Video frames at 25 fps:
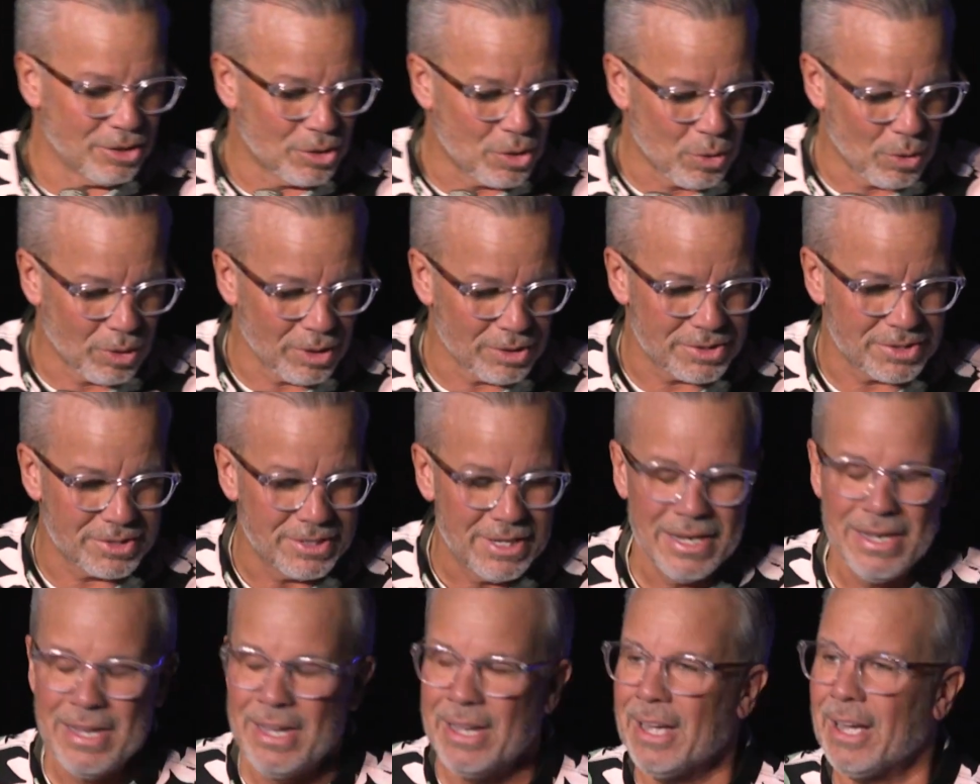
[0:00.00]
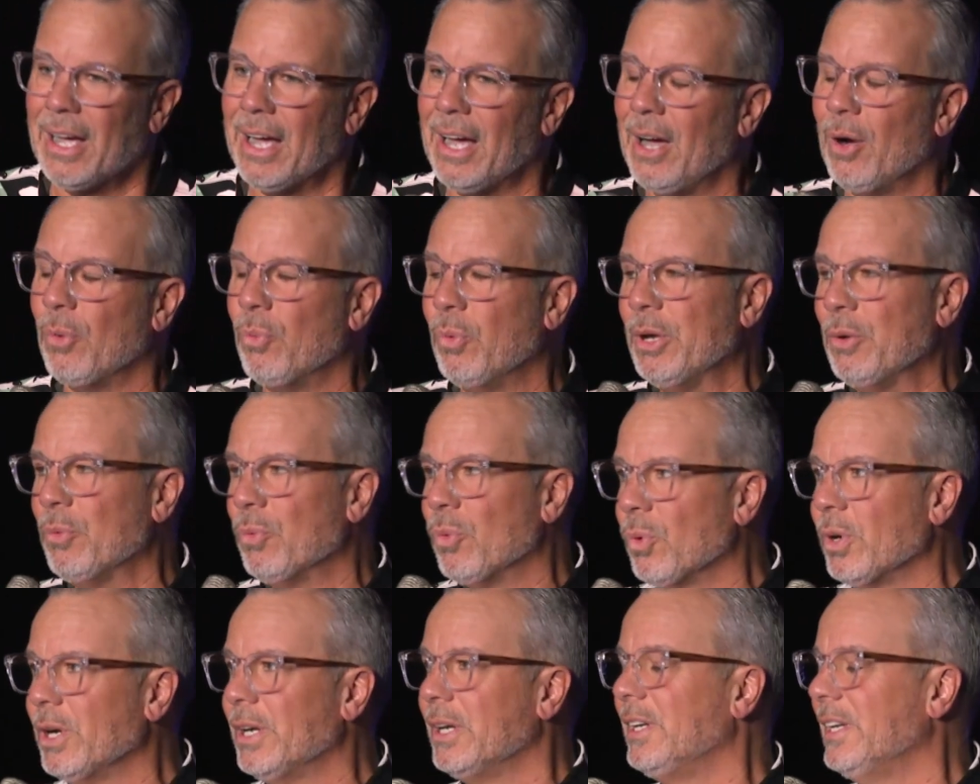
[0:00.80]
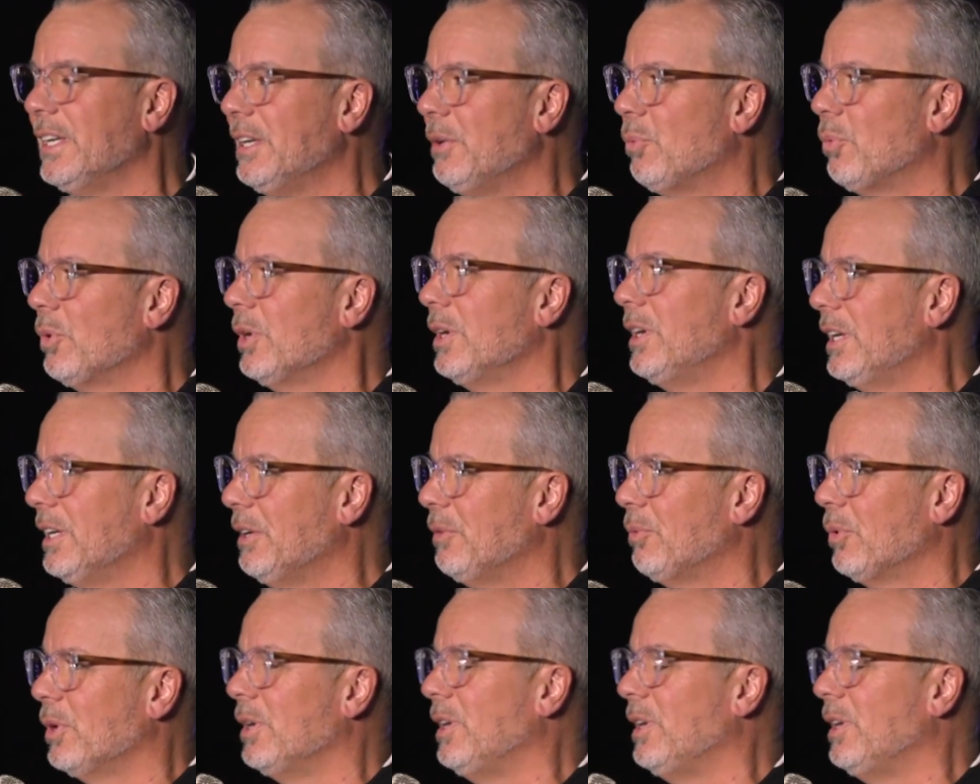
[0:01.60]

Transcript: And of course, uh, we really, really,